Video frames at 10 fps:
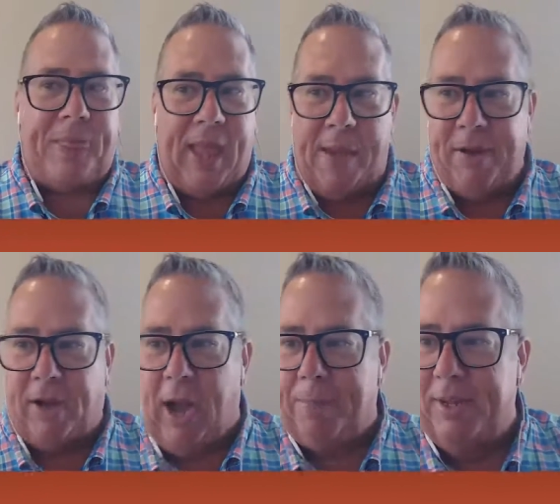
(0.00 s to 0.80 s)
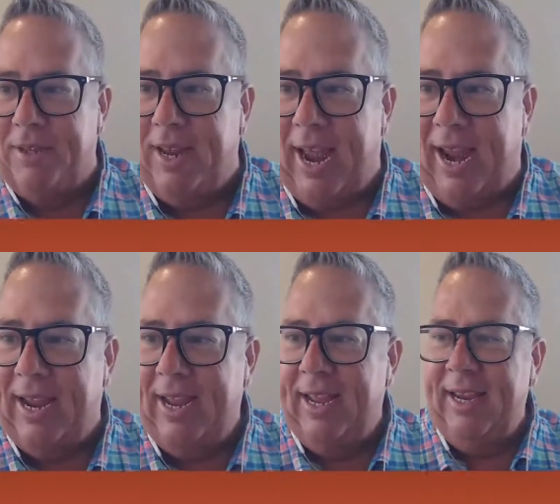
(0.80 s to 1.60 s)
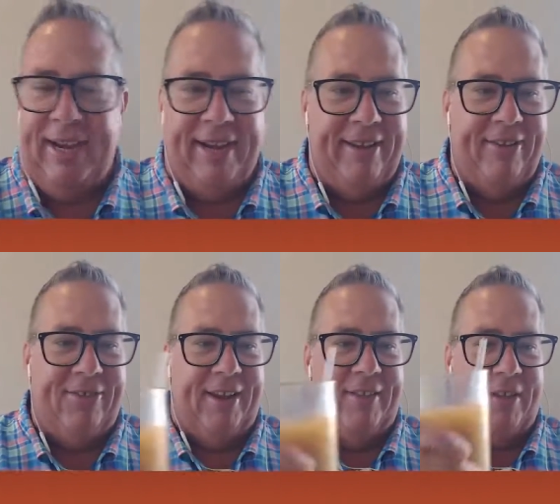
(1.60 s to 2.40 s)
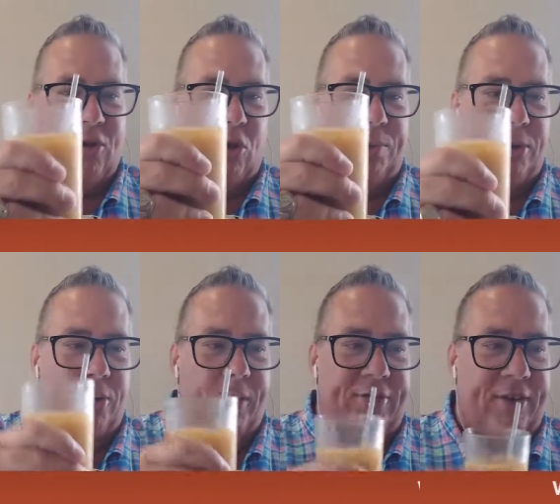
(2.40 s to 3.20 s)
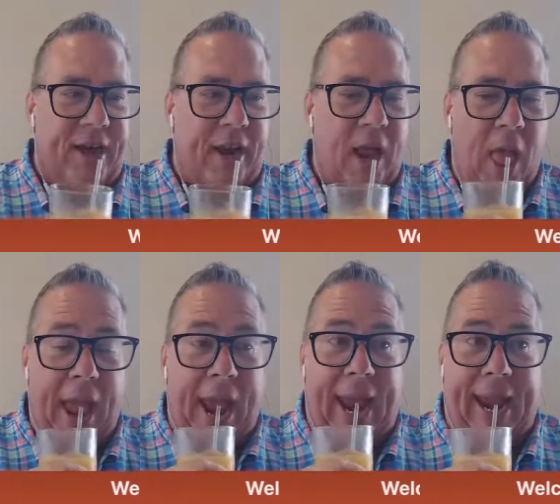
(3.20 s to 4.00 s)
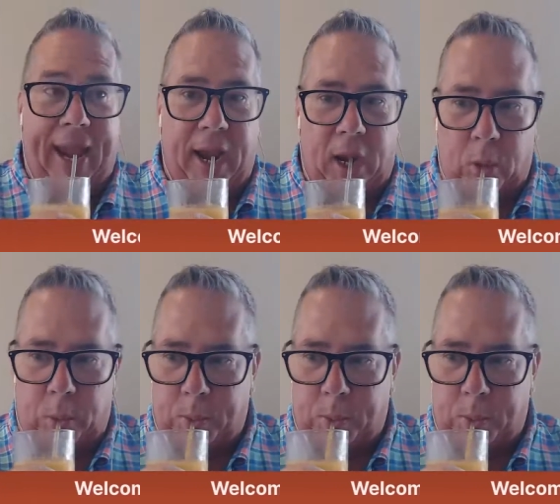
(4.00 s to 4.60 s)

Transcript: have a cup, and today it is, again, the cold brew once again. And